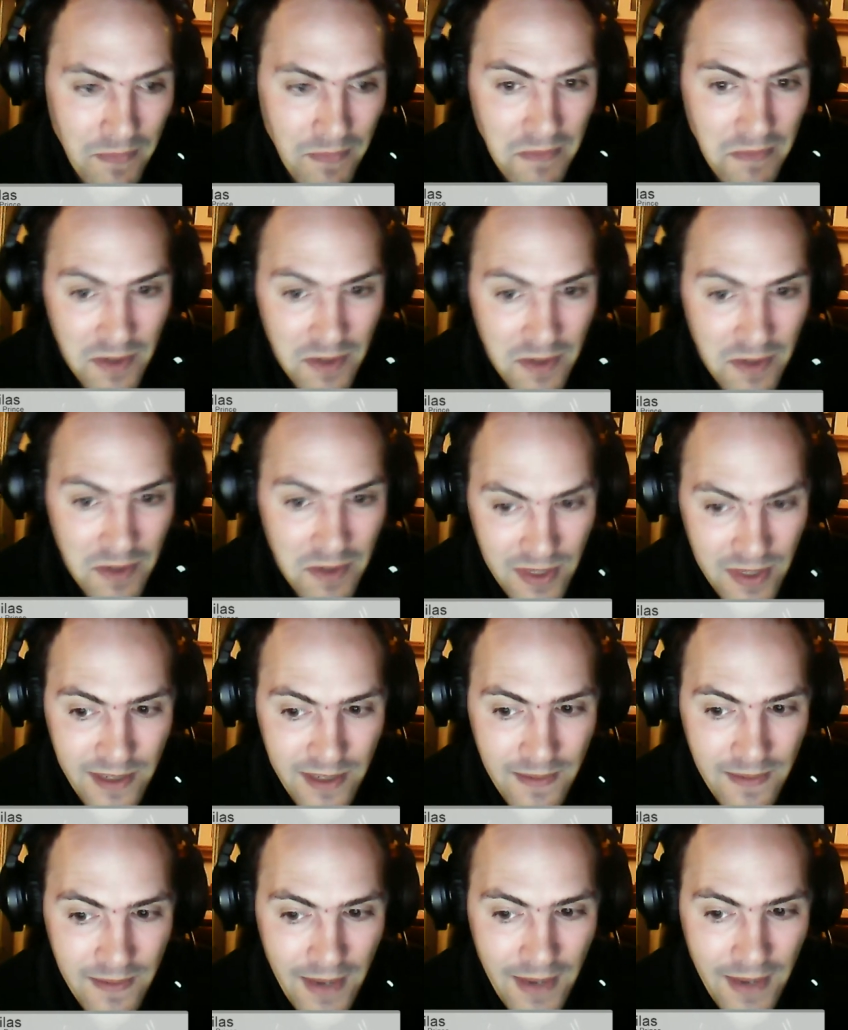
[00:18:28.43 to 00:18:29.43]

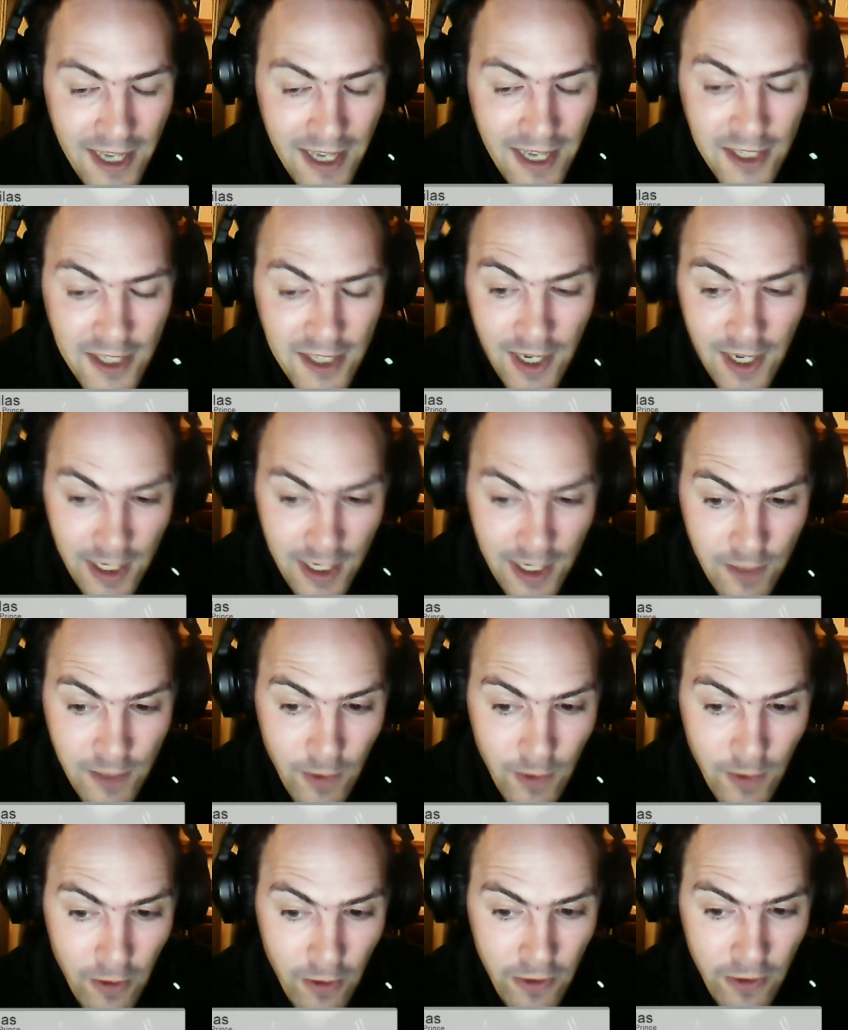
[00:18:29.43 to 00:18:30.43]
Silas
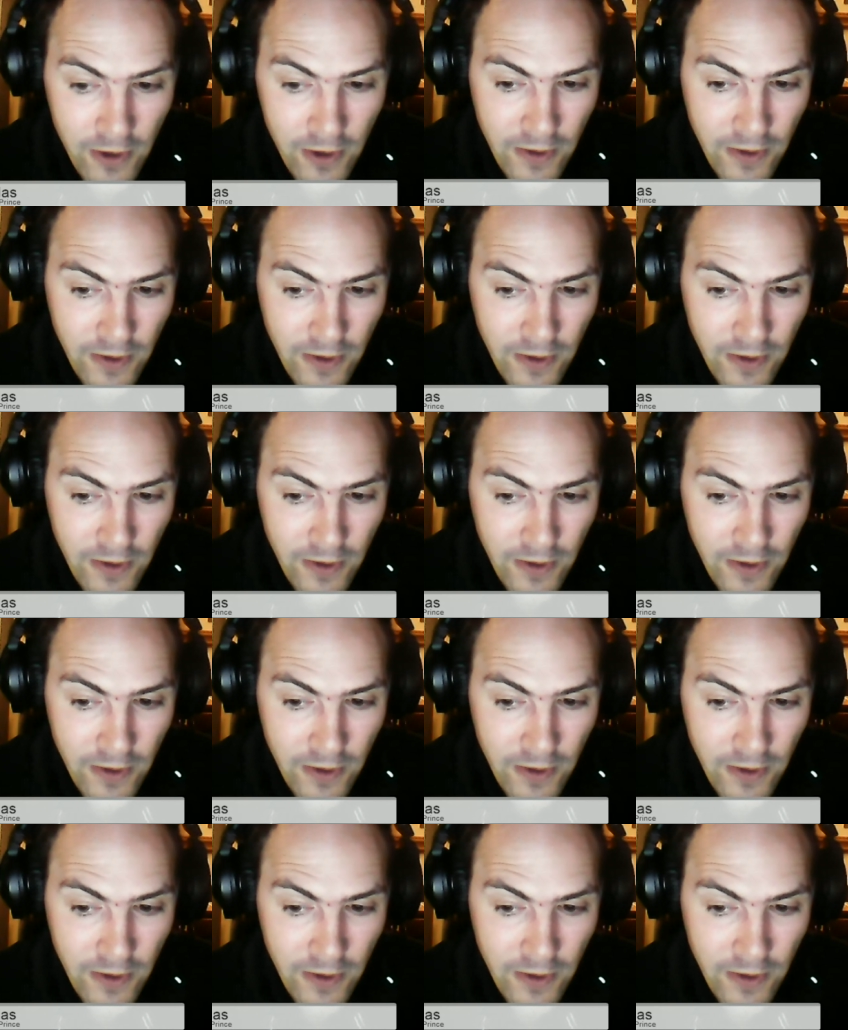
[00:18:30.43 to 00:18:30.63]
will also